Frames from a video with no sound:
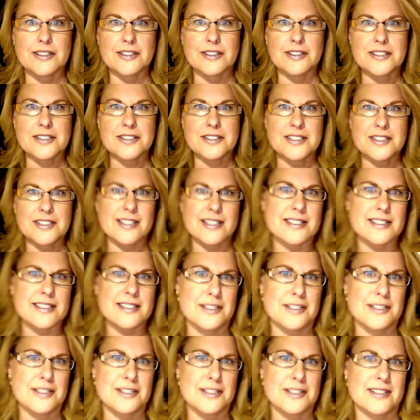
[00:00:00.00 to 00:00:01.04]
She is
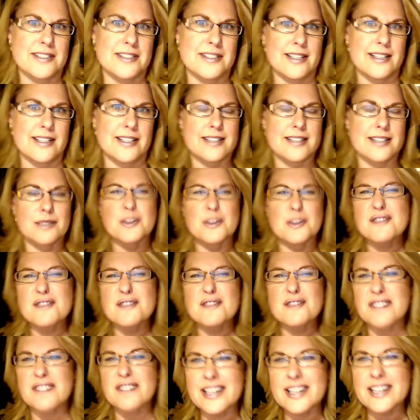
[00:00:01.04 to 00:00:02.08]
interested. I said, when you
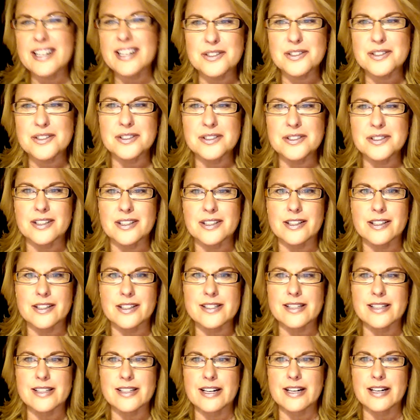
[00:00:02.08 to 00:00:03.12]
find a cool artist
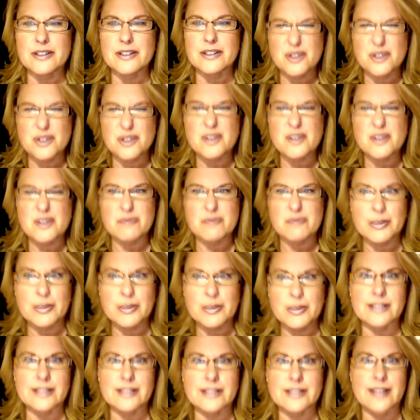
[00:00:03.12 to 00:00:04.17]
that I don't know of, bring it to
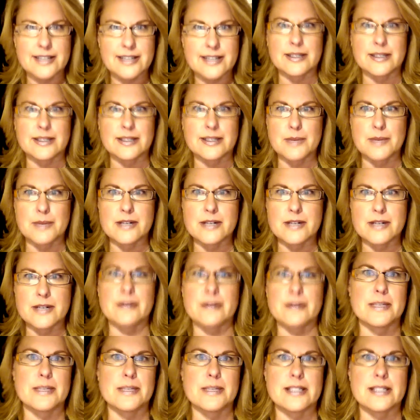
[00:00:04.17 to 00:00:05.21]
class. Let me know. Let
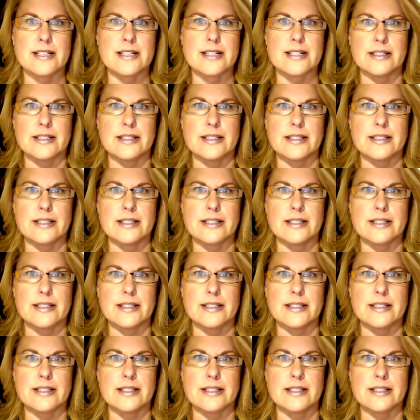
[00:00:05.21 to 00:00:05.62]
me see it.